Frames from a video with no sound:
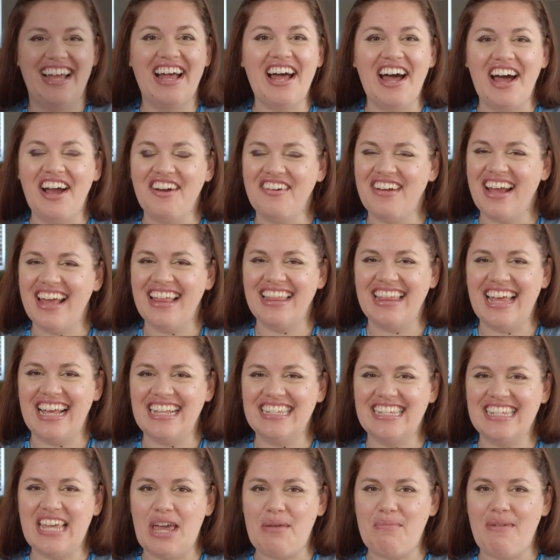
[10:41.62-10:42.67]
All right,
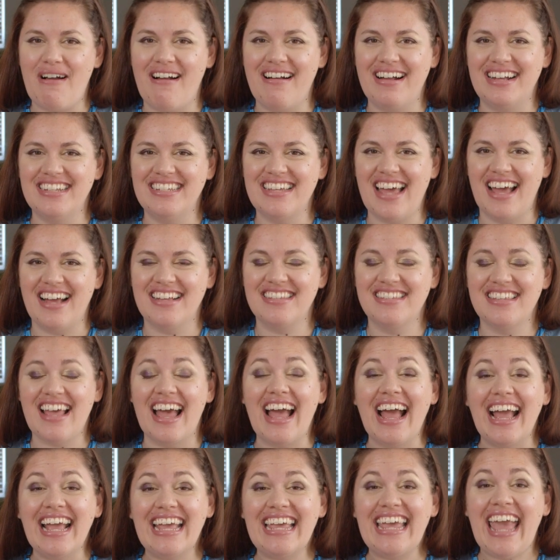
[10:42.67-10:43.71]
landscape architects,
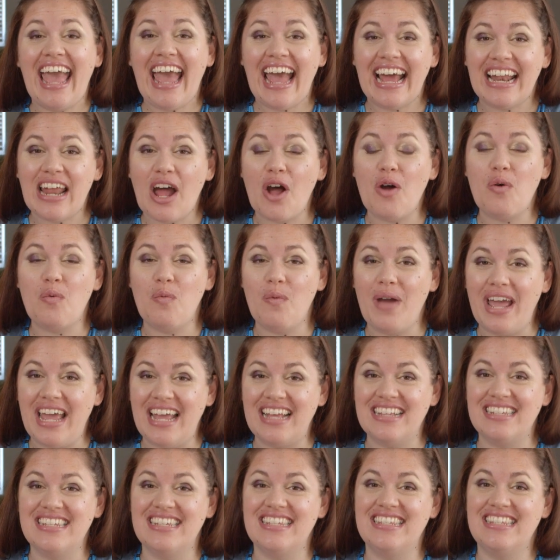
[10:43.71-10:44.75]
I cannot
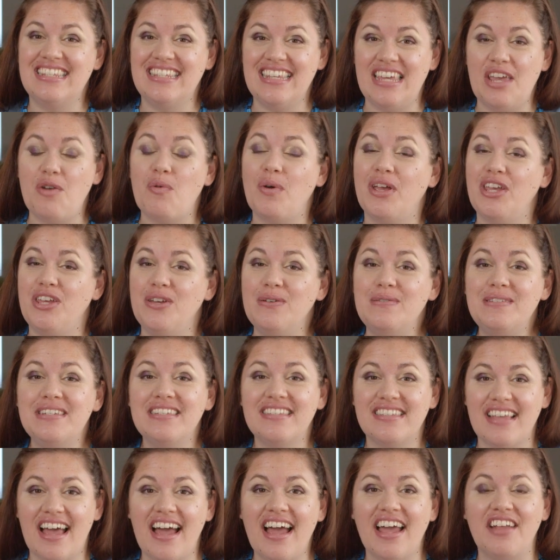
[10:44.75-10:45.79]
wait to see what you
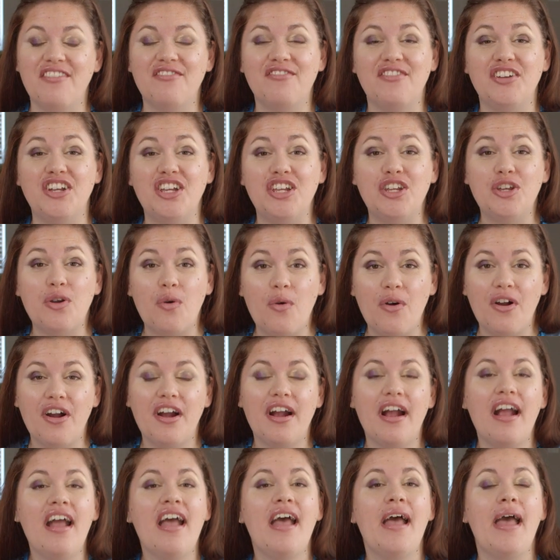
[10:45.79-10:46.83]
design for
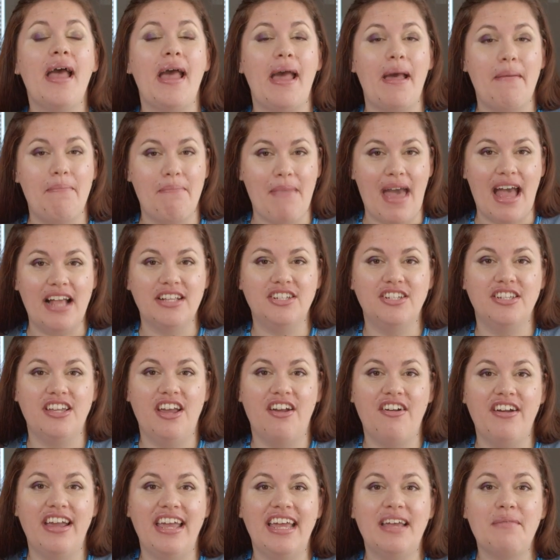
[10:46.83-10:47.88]
your
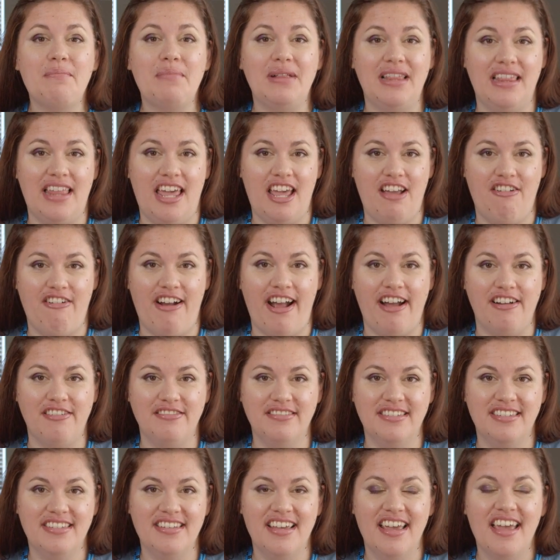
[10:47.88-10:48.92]
imaginary
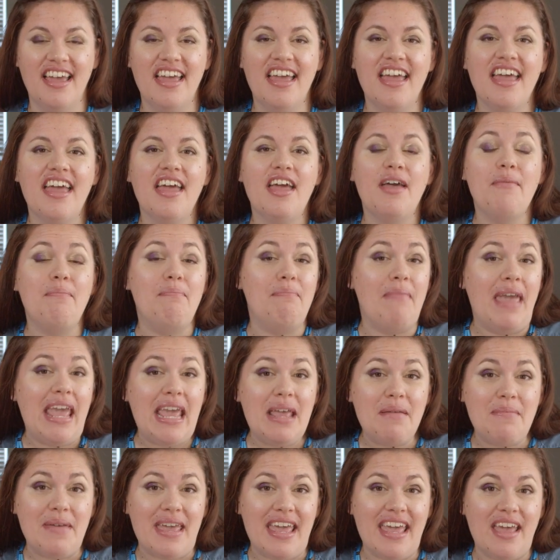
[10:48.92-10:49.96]
playground.
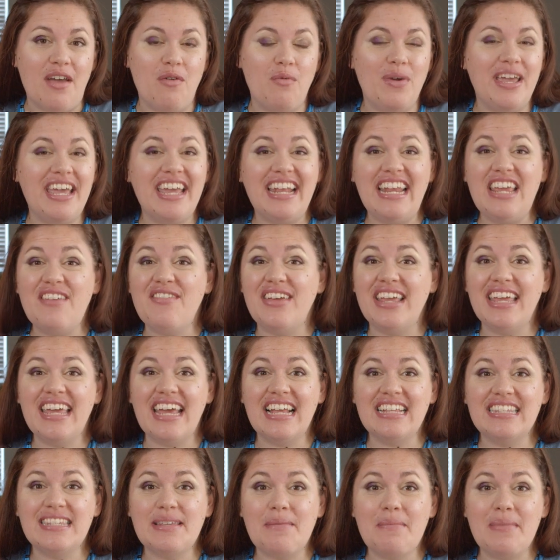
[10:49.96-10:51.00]
Maybe we can even
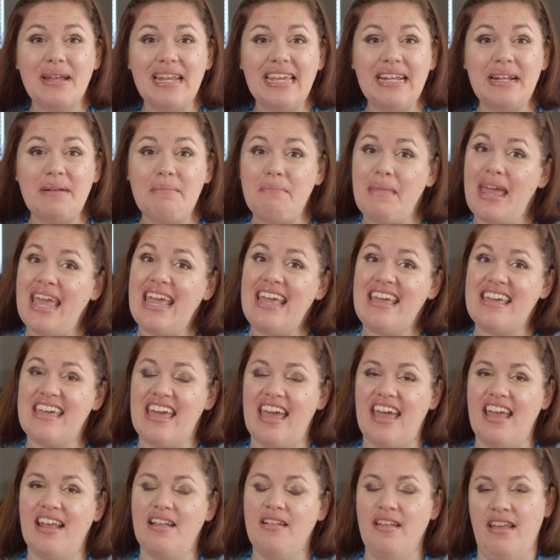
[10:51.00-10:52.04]
get somebody to make
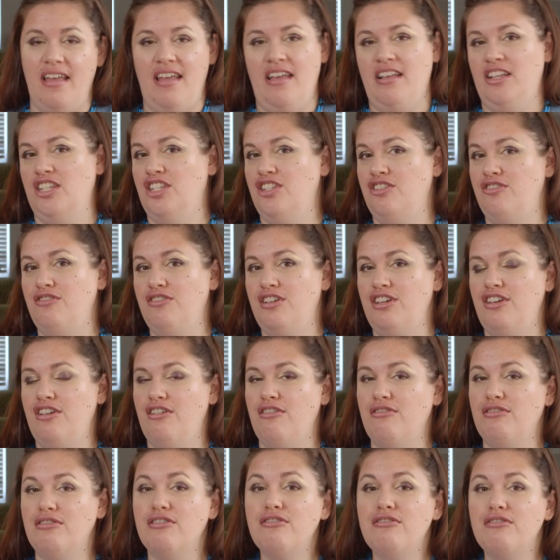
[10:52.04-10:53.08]
it.
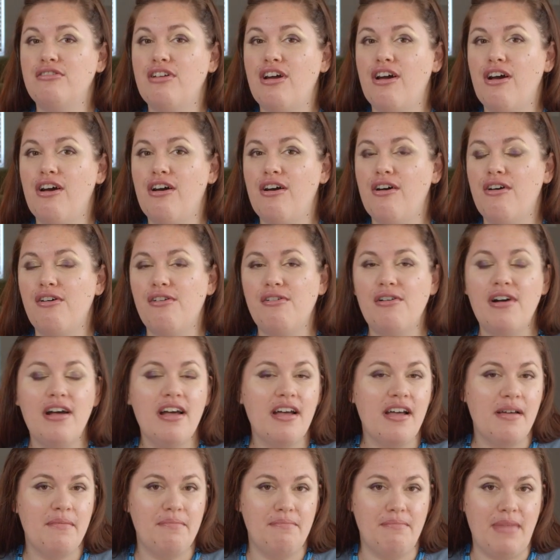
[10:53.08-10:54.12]
Studio Ludo,
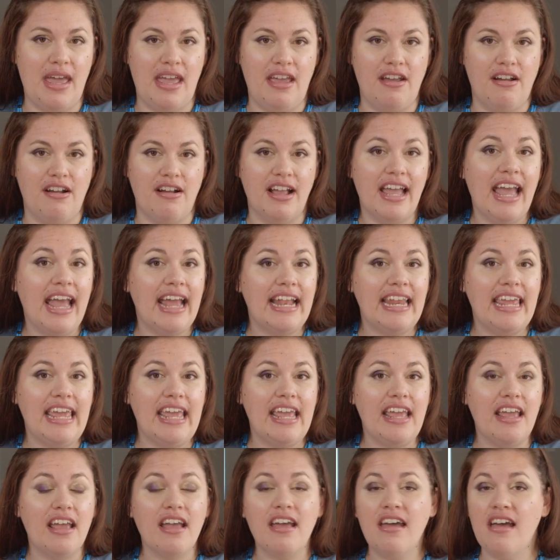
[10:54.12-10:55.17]
Mayor
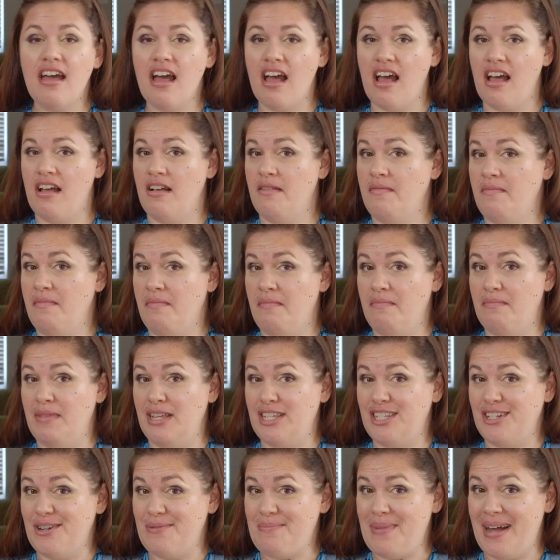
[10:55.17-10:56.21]
Kenny,
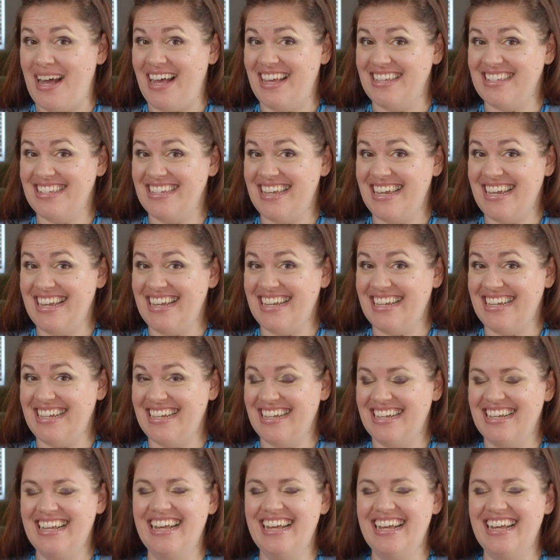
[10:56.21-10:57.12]
Mr. Posnick.